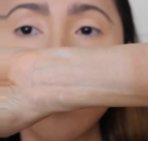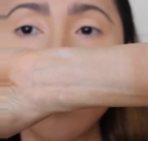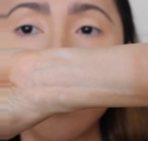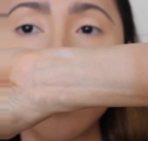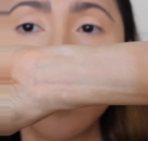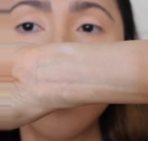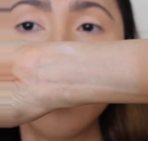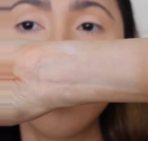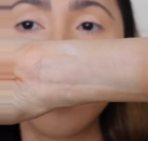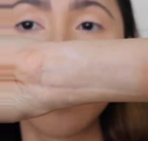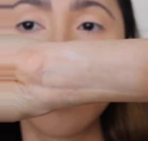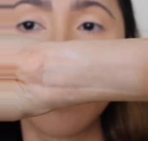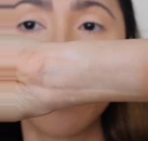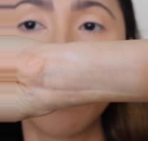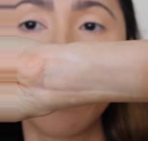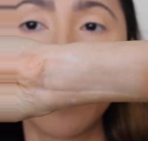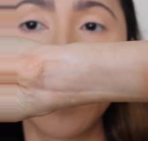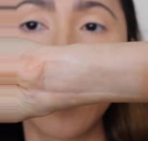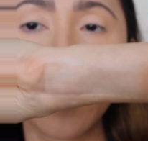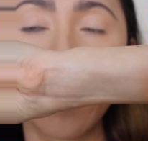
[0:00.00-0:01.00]
It is a
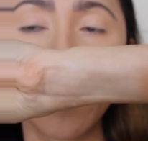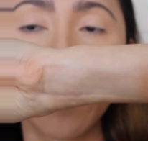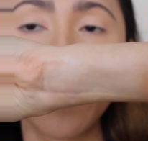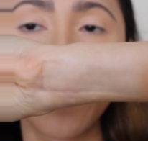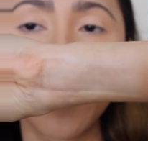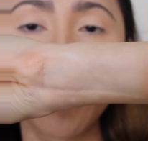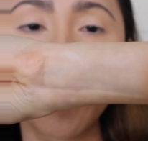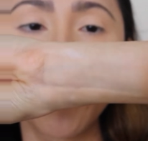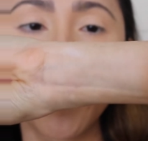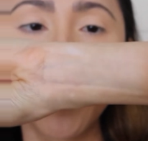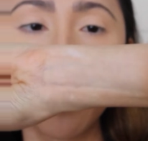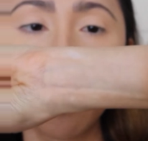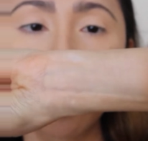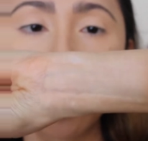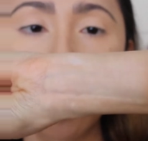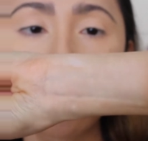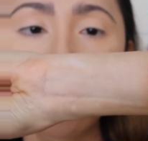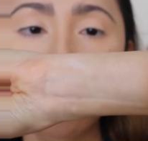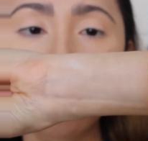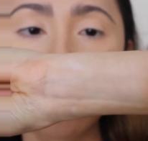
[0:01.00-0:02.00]
very pretty
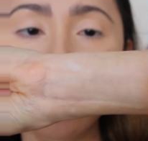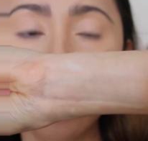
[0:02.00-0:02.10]
bronzer,